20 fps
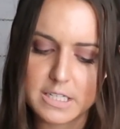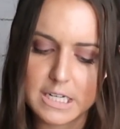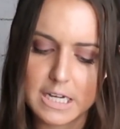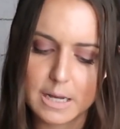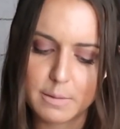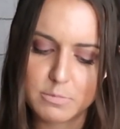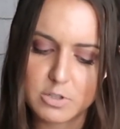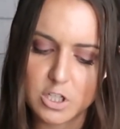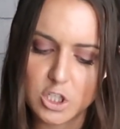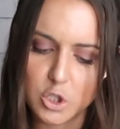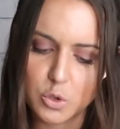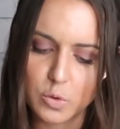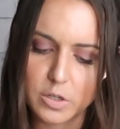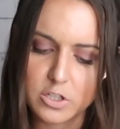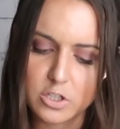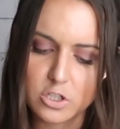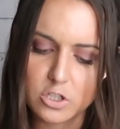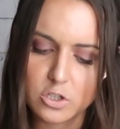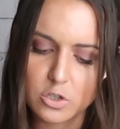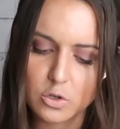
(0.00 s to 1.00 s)
it comes into a
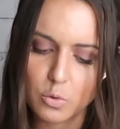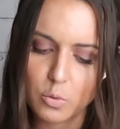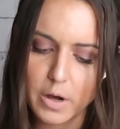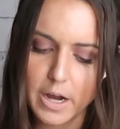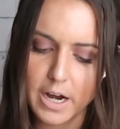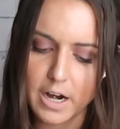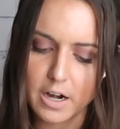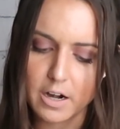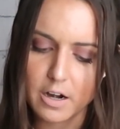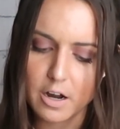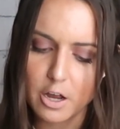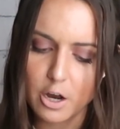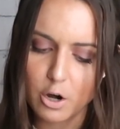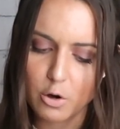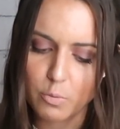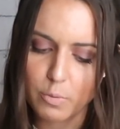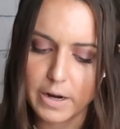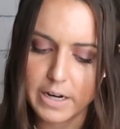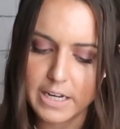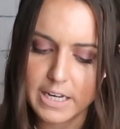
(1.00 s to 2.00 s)
square
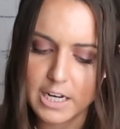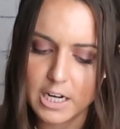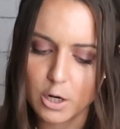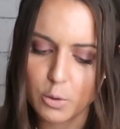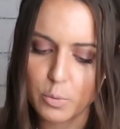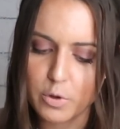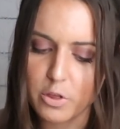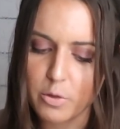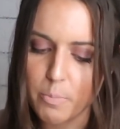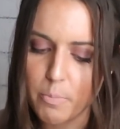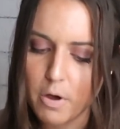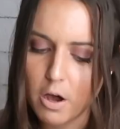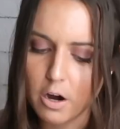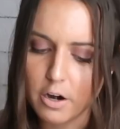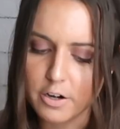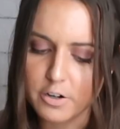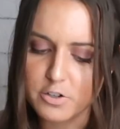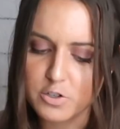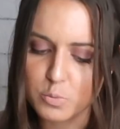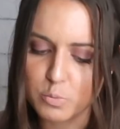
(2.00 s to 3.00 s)
right here with
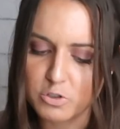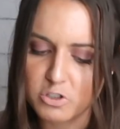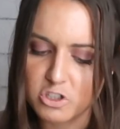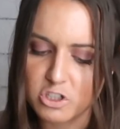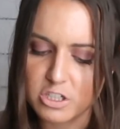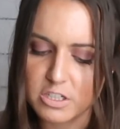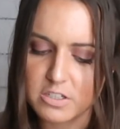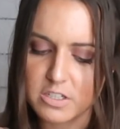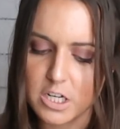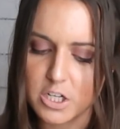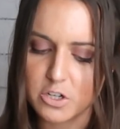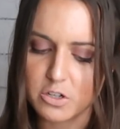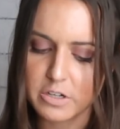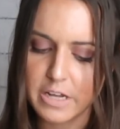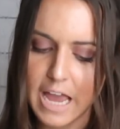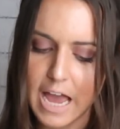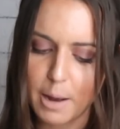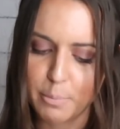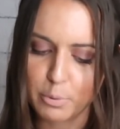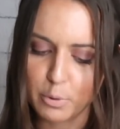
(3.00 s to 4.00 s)
Mars, which just entered
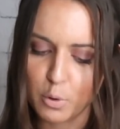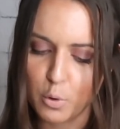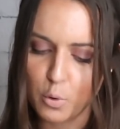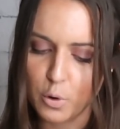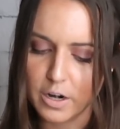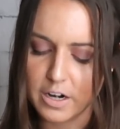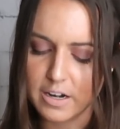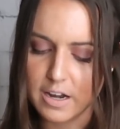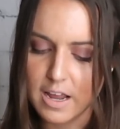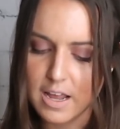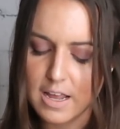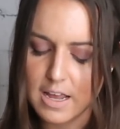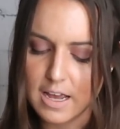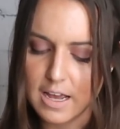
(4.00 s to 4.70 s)
Capricorn.